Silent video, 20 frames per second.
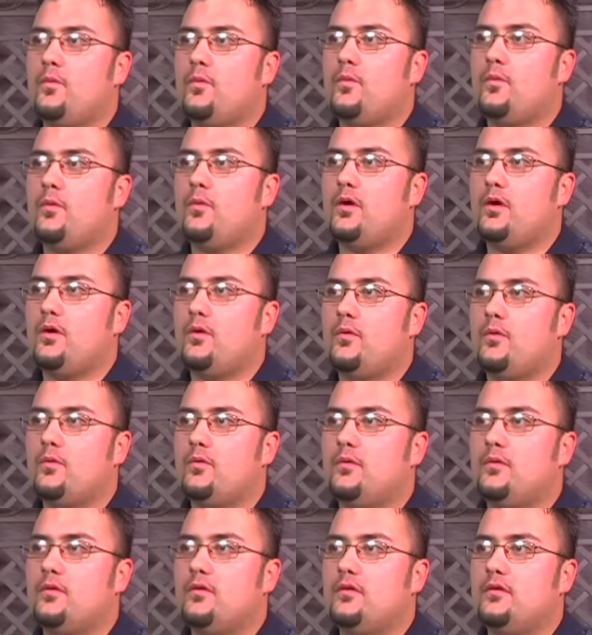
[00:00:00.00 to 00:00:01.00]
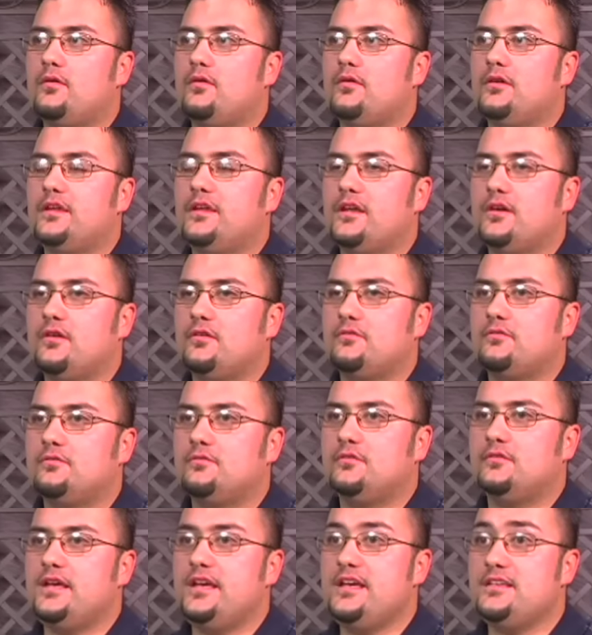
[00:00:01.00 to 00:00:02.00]
whoa, you know,
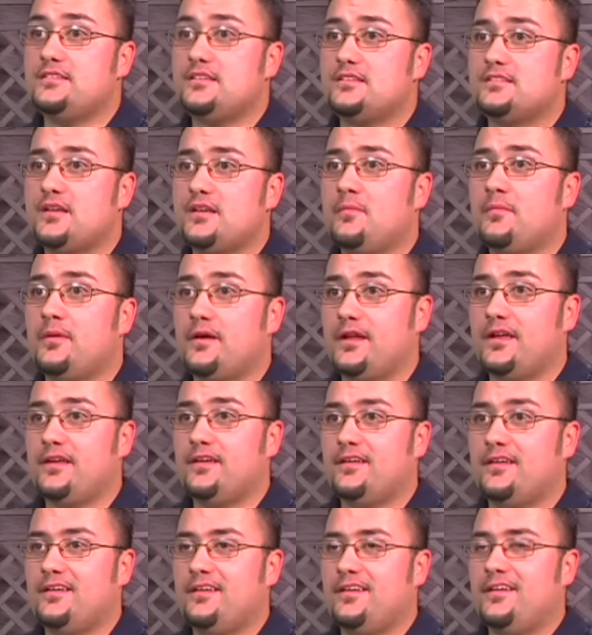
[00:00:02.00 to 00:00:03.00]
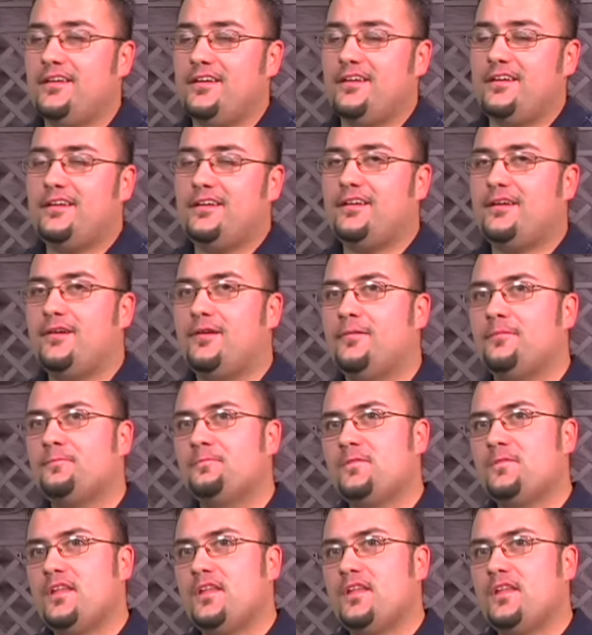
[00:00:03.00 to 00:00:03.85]
he's a somebody, you know.